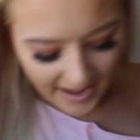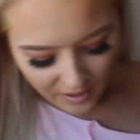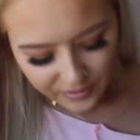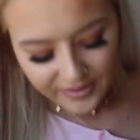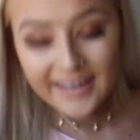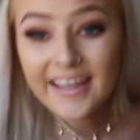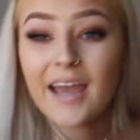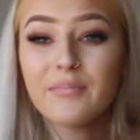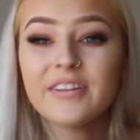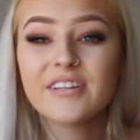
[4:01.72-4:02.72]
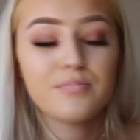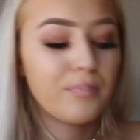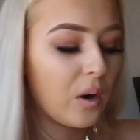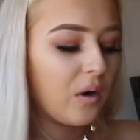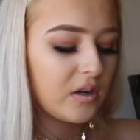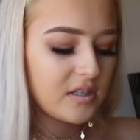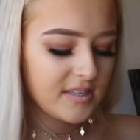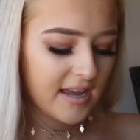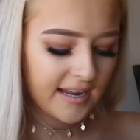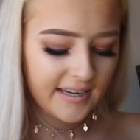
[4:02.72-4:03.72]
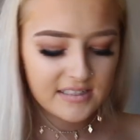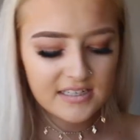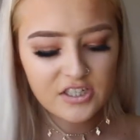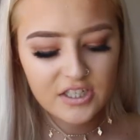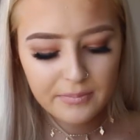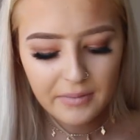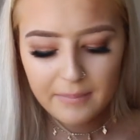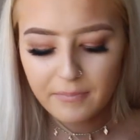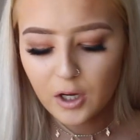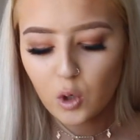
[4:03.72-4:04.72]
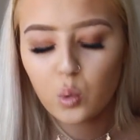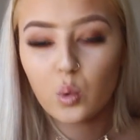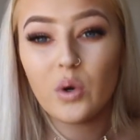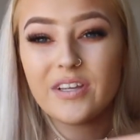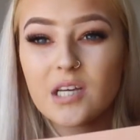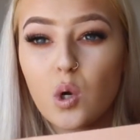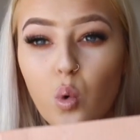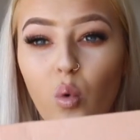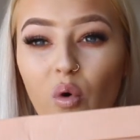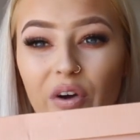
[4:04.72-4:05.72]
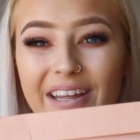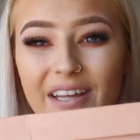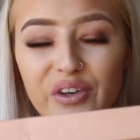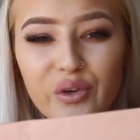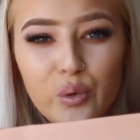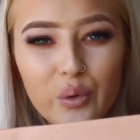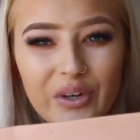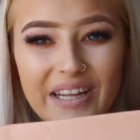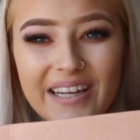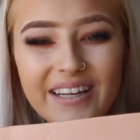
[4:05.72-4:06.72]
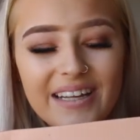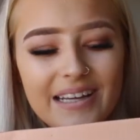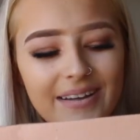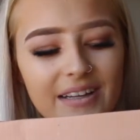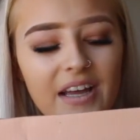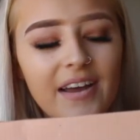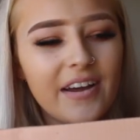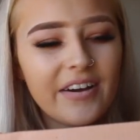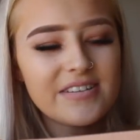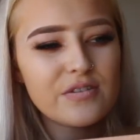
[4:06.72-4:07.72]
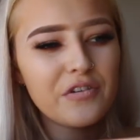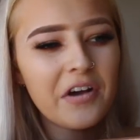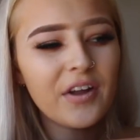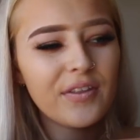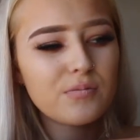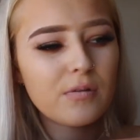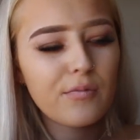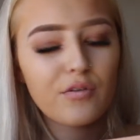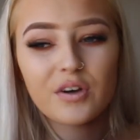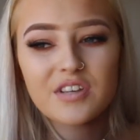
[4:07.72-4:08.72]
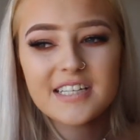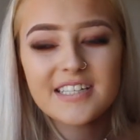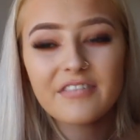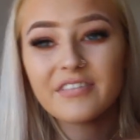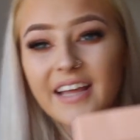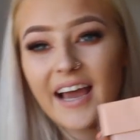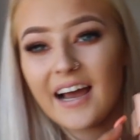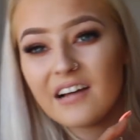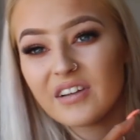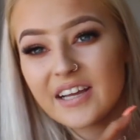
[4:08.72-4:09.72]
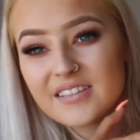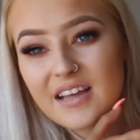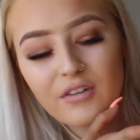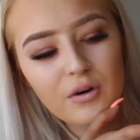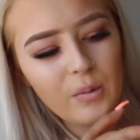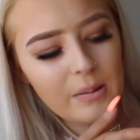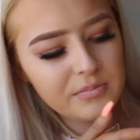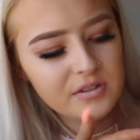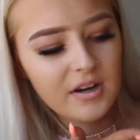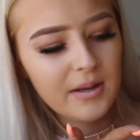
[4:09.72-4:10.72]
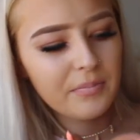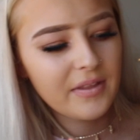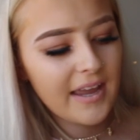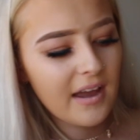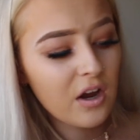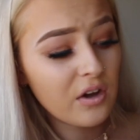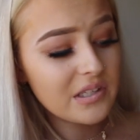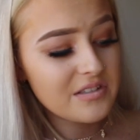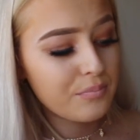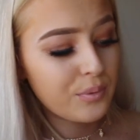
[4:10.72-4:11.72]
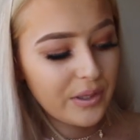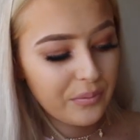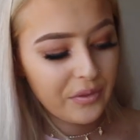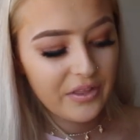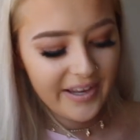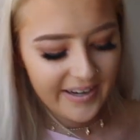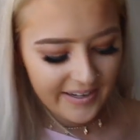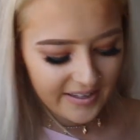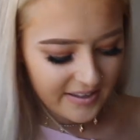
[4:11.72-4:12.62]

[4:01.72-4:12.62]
Now, they came in this box, and it's actually made by, is it Koi? Koi? Guys, have you heard this brand before? Because I definitely have. Like, it's their own website. But I got this a Pretty Little Thing.